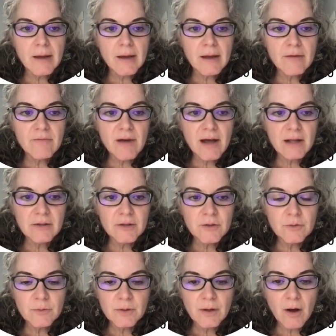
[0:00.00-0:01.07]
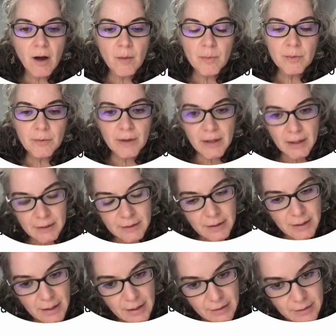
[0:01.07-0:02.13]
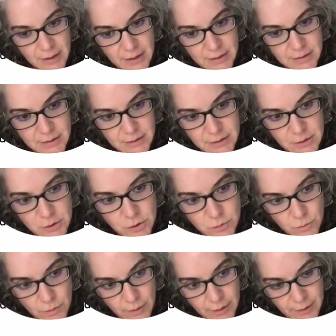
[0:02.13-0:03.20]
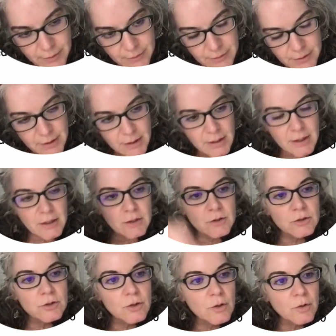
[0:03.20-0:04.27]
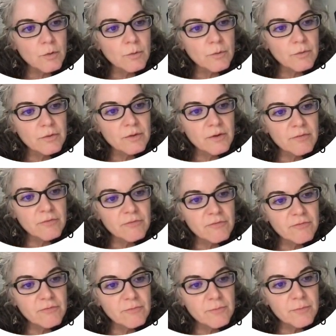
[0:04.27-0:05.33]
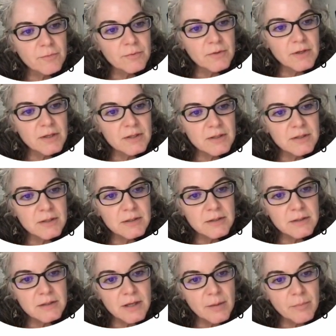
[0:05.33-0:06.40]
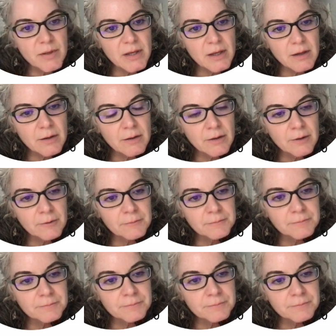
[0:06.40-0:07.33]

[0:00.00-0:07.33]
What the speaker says: a value, an operand, then it's going to store. So this step here